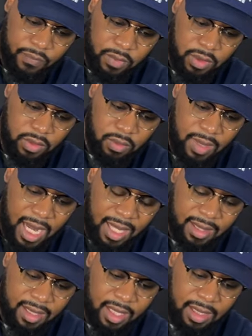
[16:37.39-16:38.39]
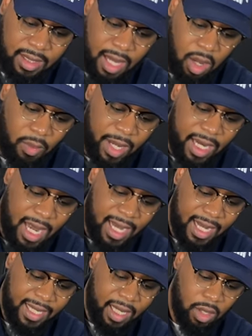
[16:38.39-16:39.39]
You do not think that, oh my God,
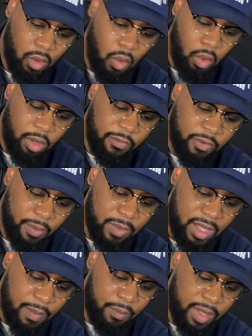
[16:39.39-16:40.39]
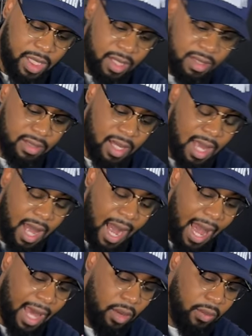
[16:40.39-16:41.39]
I can't order from them because
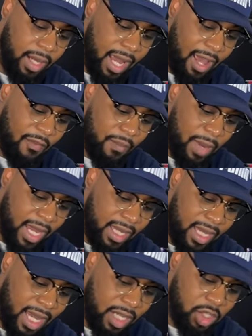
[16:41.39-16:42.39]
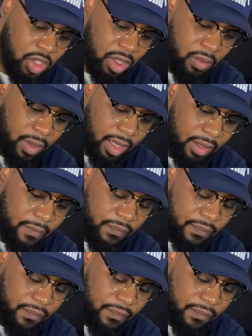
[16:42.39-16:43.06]
I don't have my gang sheet ready